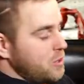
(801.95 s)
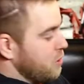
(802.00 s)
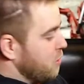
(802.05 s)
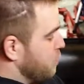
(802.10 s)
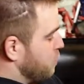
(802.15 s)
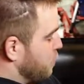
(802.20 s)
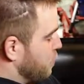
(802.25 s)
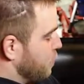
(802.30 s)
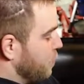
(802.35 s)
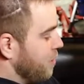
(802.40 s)
on the
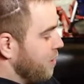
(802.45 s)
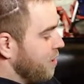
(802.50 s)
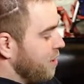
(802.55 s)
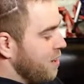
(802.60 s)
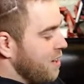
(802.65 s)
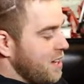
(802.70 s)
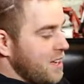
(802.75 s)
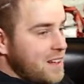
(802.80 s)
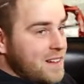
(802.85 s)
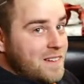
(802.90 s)
floor.
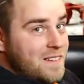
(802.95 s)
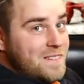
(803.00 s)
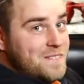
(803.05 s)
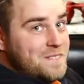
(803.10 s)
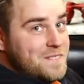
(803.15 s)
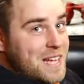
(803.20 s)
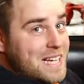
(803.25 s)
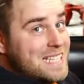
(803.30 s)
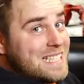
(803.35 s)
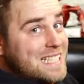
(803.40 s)

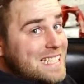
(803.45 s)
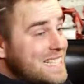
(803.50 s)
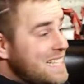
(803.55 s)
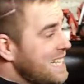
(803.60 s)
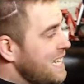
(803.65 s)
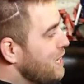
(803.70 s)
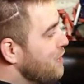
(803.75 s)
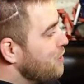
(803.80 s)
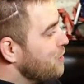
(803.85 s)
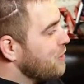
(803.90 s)
That is
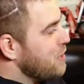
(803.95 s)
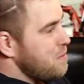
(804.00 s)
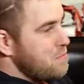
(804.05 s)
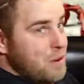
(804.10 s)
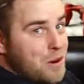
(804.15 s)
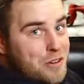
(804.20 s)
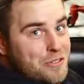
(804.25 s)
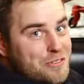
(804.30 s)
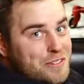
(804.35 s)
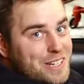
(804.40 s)
literally
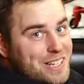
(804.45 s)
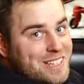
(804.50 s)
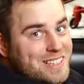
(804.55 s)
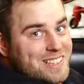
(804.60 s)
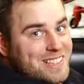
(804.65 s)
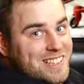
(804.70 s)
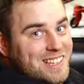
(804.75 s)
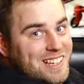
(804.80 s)
perfect.